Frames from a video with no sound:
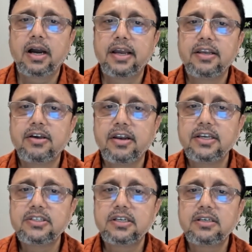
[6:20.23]
I
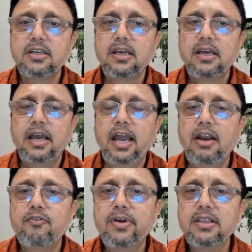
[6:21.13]
increased it,
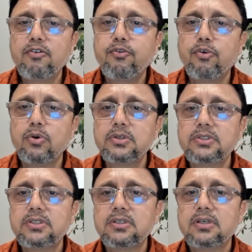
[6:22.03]
and when the
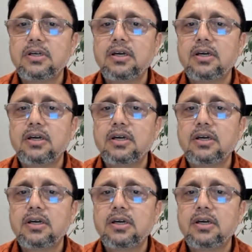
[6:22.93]
force